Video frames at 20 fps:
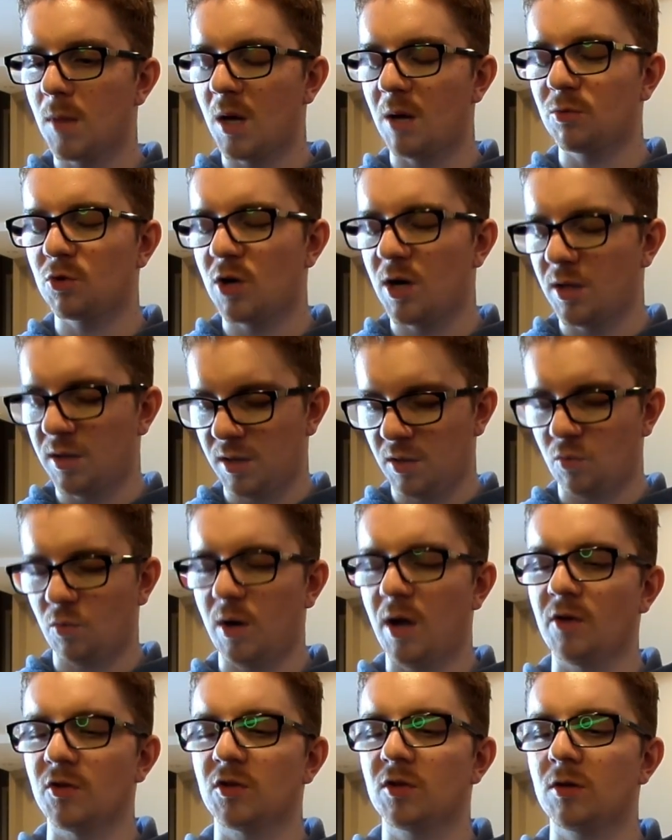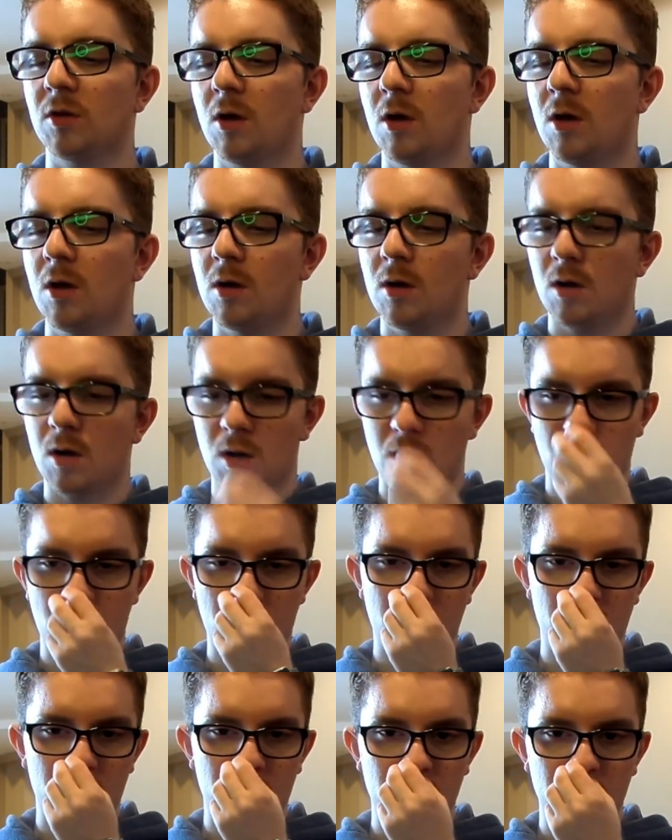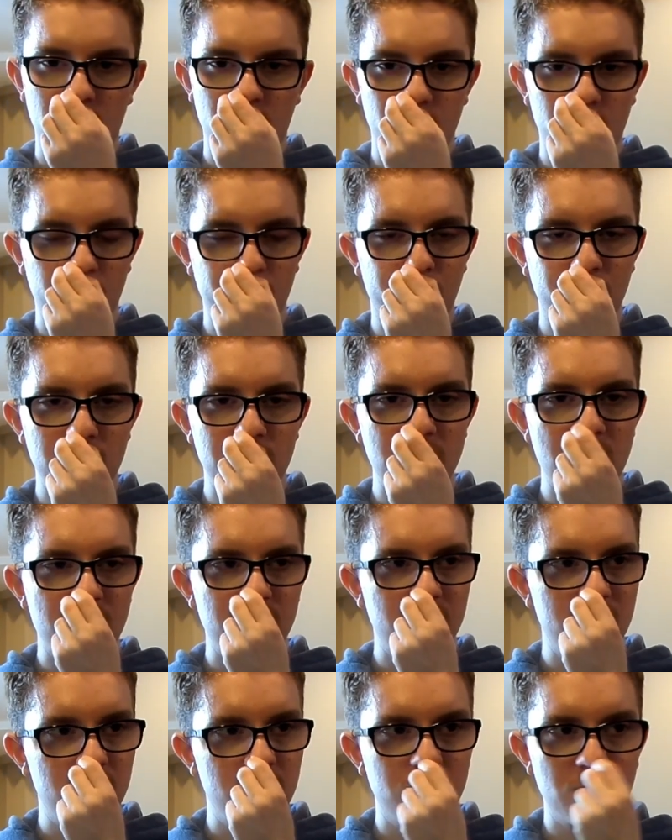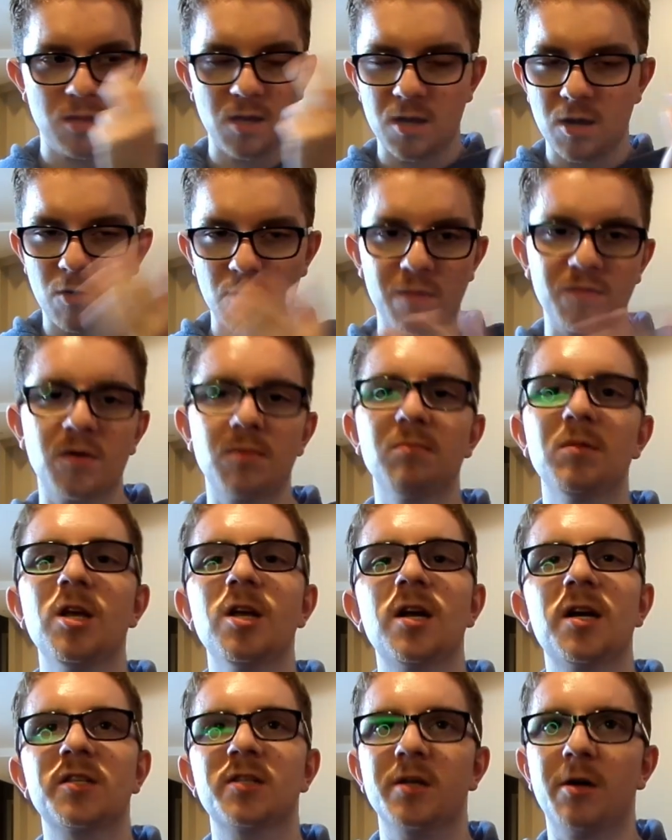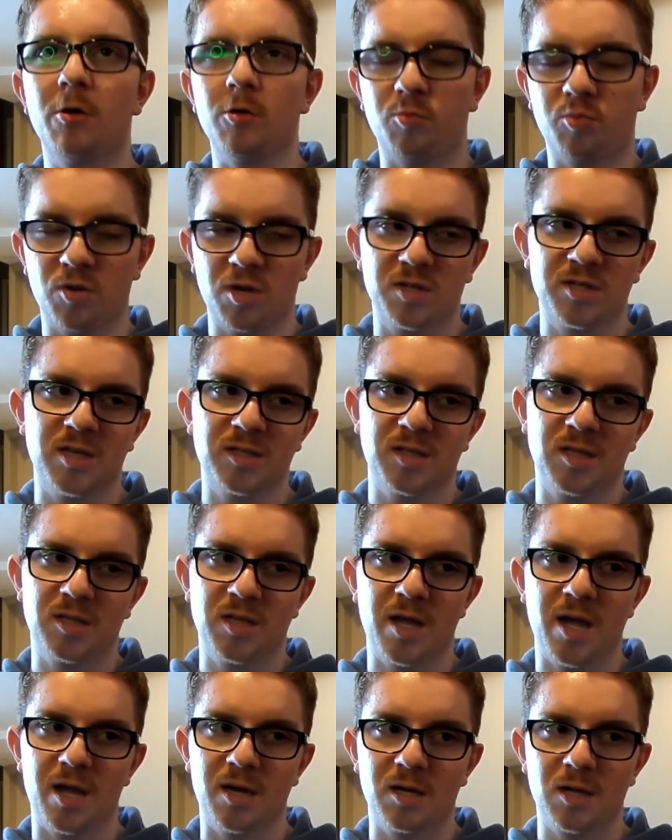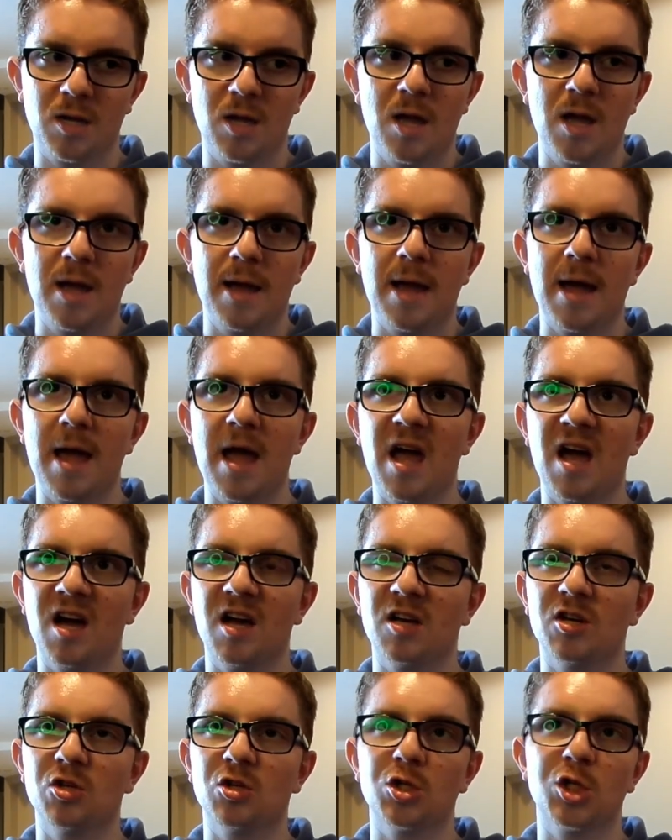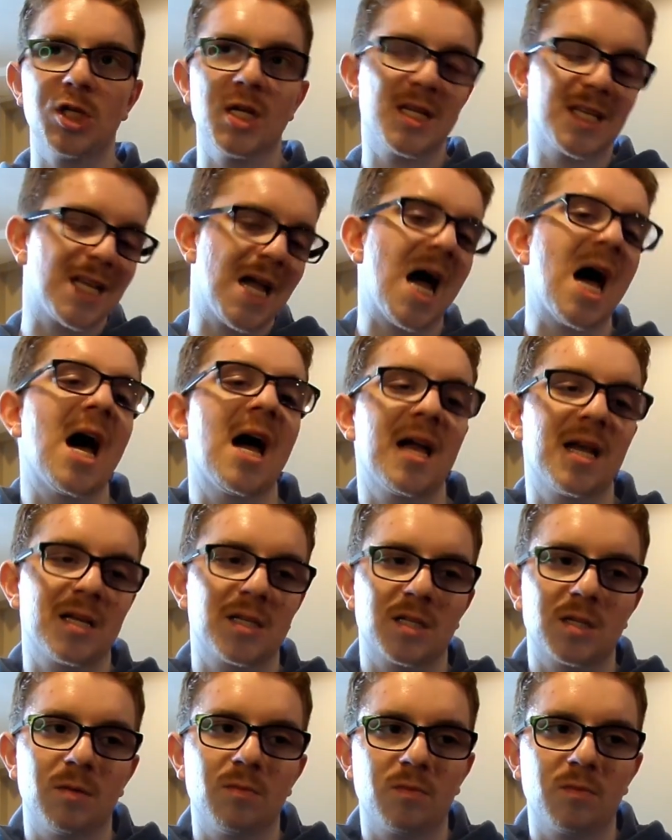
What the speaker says: trying to think what else. But yeah, then they go after Nina has to call the princess at the end, and she dies